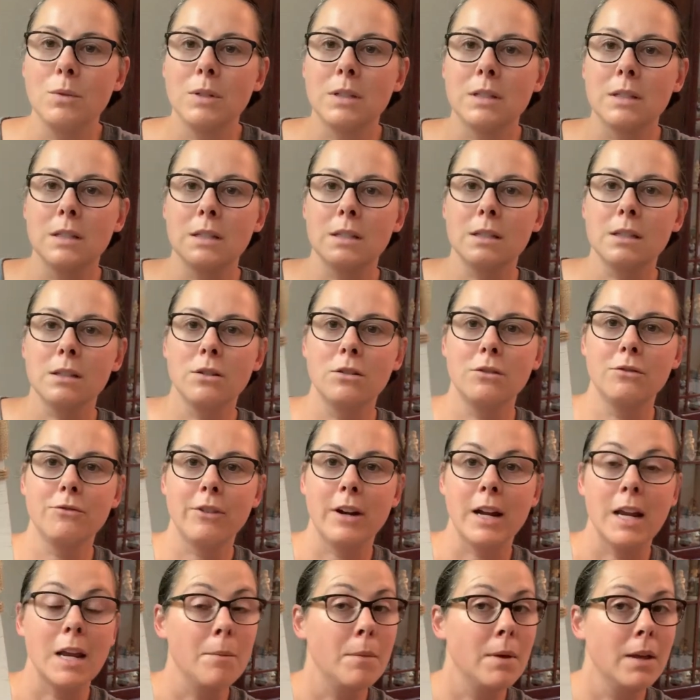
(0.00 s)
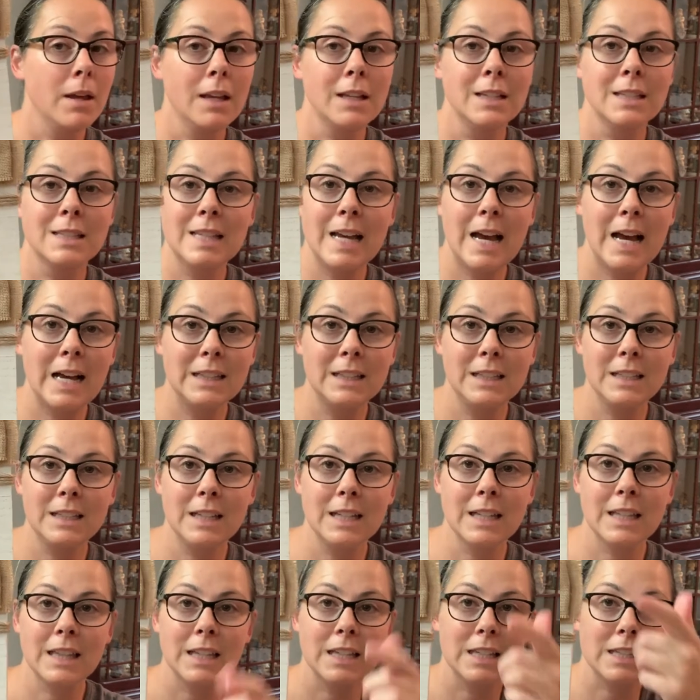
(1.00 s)
was this little frame, exactly
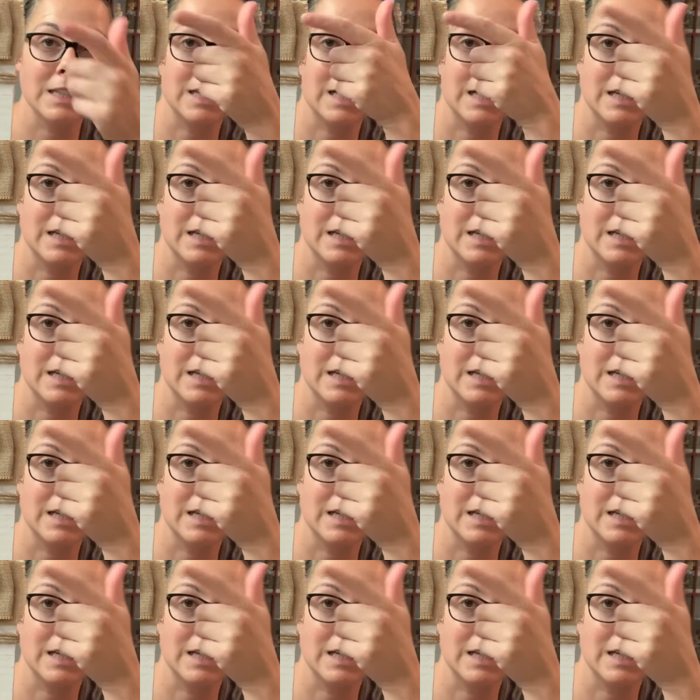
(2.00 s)
like this.